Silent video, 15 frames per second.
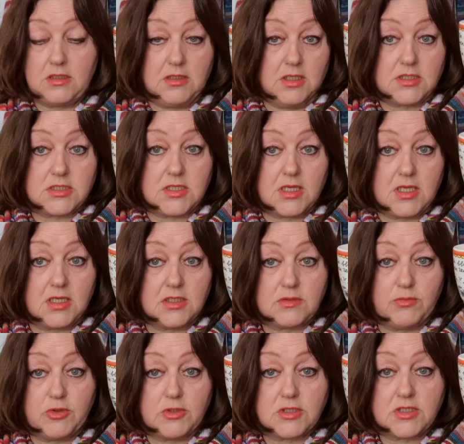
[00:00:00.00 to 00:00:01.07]
it's the king's
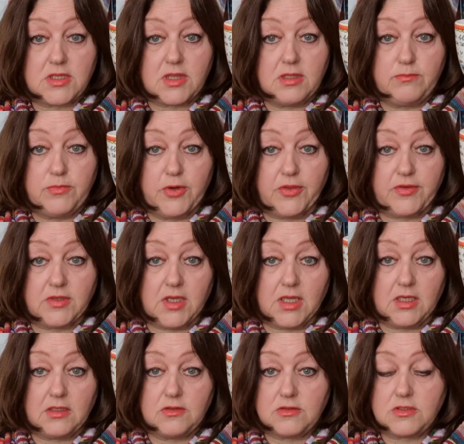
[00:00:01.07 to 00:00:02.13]

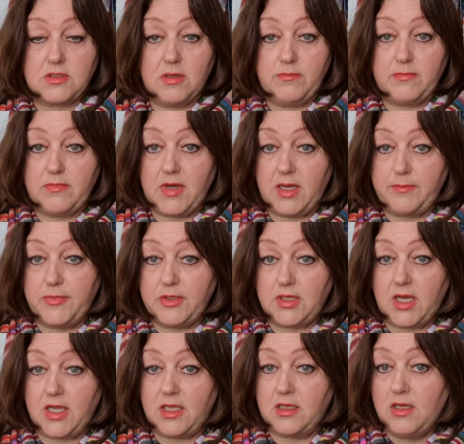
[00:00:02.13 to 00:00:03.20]
birthday. But
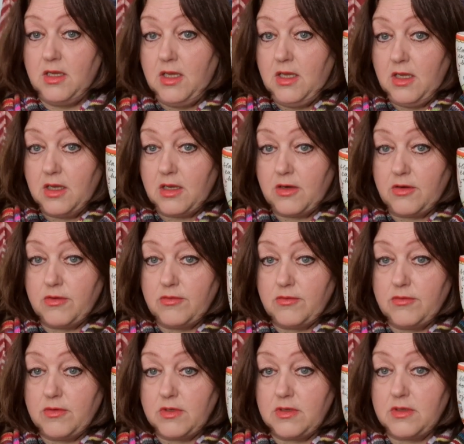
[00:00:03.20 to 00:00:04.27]
I
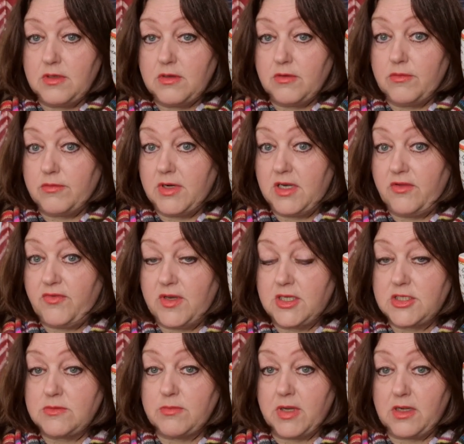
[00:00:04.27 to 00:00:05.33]
already
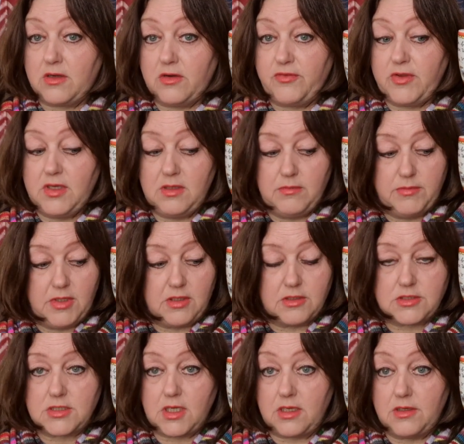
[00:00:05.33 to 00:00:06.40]
finished my coffee
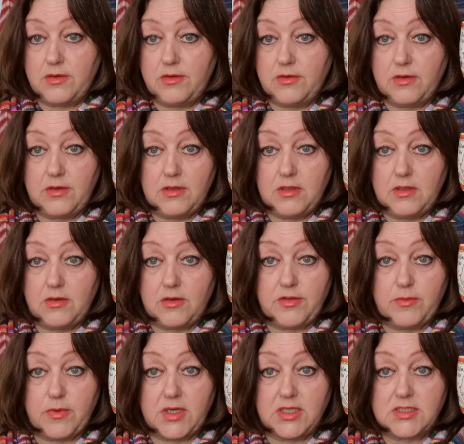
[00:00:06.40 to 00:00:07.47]
because
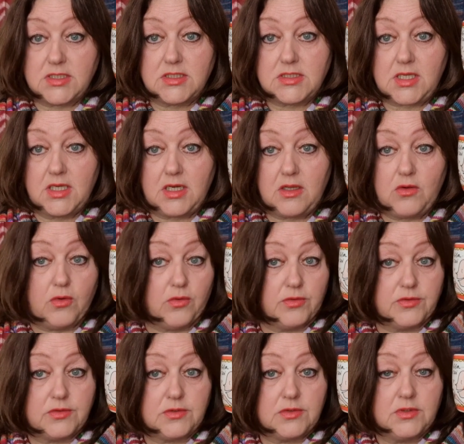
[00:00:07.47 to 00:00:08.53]
otherwise it's getting
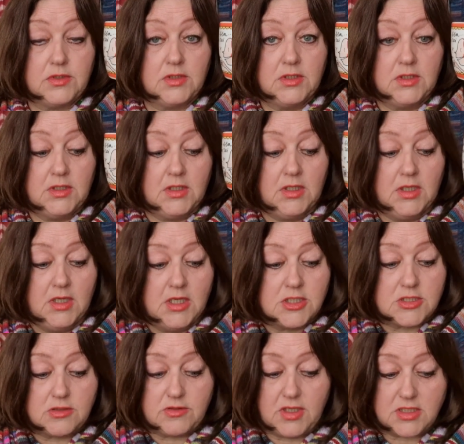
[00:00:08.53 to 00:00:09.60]
cold.
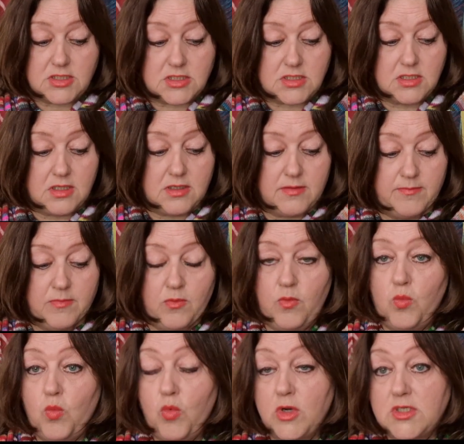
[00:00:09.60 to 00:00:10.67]
So that's
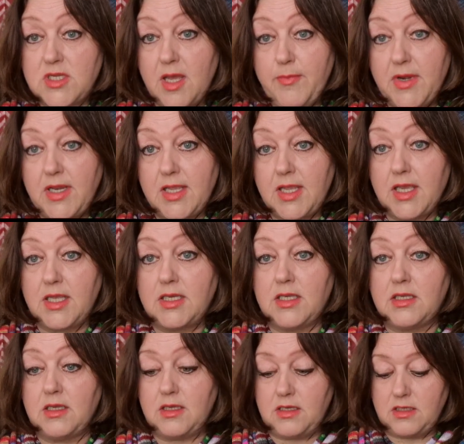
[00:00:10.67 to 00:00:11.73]
what's happening
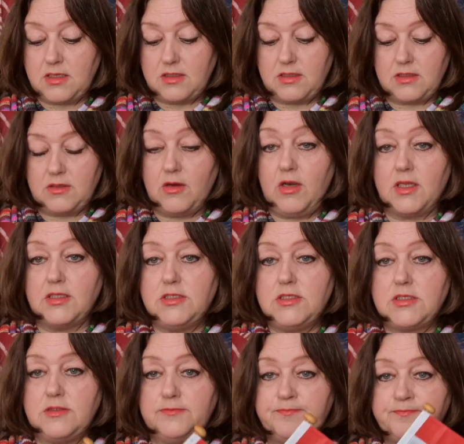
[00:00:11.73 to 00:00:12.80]
in
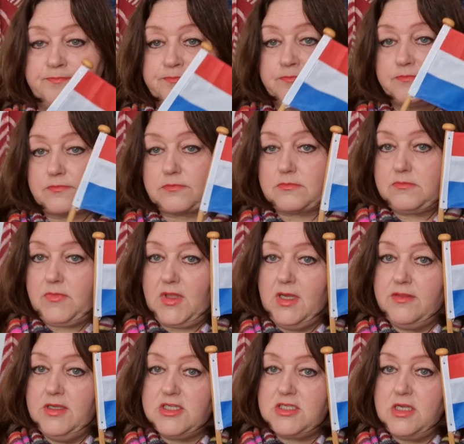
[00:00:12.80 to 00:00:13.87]
Holland.
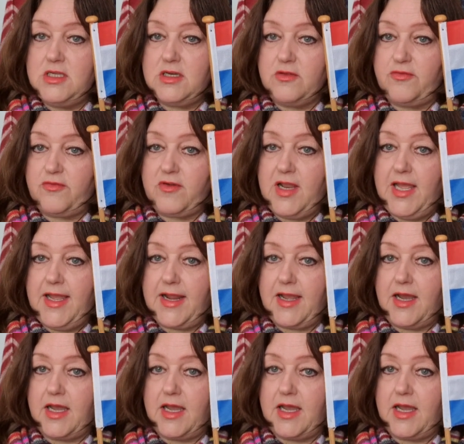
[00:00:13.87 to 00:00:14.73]
This little flag,